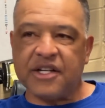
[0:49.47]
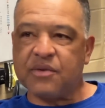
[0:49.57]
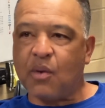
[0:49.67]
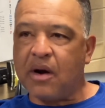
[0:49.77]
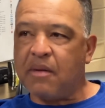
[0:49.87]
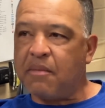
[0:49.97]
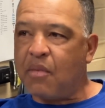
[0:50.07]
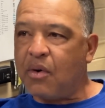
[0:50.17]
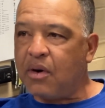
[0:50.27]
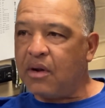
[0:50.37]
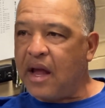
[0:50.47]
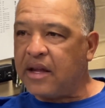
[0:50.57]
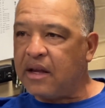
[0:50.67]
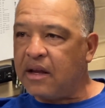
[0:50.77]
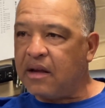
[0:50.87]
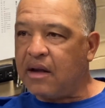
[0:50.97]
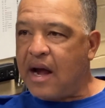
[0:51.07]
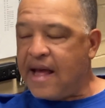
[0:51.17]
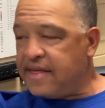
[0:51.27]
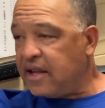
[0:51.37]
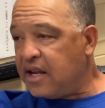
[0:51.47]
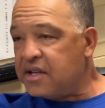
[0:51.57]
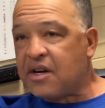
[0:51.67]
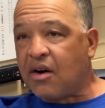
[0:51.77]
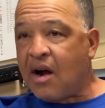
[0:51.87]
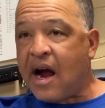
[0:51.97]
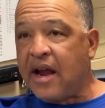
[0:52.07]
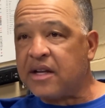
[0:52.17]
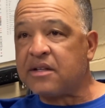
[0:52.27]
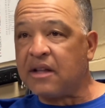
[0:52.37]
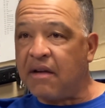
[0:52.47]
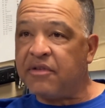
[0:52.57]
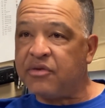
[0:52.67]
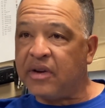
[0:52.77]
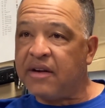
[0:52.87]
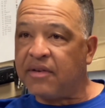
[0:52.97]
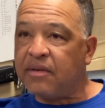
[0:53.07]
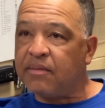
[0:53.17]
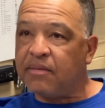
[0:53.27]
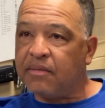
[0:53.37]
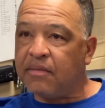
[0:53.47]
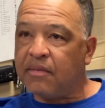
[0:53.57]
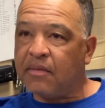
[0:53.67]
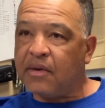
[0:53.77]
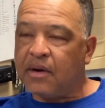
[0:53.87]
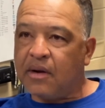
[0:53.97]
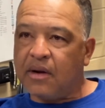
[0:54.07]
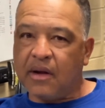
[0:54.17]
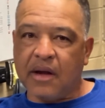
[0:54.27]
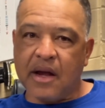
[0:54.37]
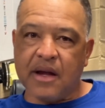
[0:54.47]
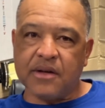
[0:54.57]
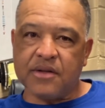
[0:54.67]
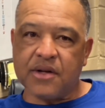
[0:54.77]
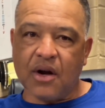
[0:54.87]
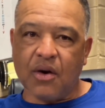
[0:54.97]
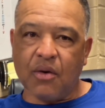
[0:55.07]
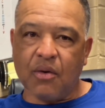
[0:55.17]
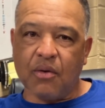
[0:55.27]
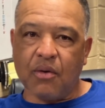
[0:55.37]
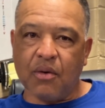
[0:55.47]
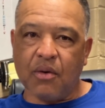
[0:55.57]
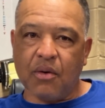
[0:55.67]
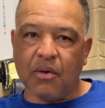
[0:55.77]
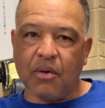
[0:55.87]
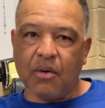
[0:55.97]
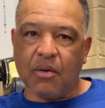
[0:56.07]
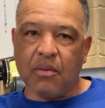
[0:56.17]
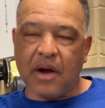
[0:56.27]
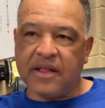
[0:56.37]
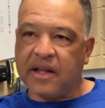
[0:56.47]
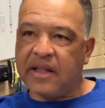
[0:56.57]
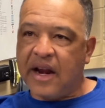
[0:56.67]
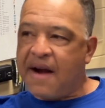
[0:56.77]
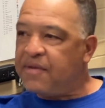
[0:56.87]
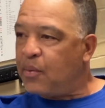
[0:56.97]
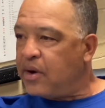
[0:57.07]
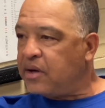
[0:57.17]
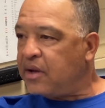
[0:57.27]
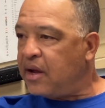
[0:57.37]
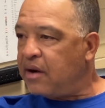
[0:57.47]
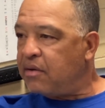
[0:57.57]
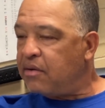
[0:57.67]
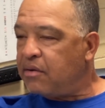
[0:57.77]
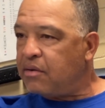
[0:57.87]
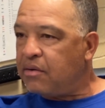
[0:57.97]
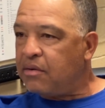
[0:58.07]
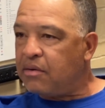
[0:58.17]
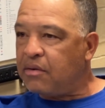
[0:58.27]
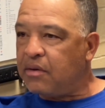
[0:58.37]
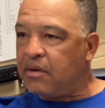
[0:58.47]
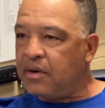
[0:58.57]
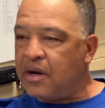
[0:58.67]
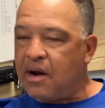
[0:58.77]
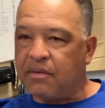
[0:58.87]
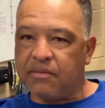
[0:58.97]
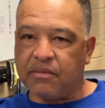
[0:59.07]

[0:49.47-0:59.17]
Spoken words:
want him more like, I think he's our highest leverage reliever. And so I think that everyone can, you know,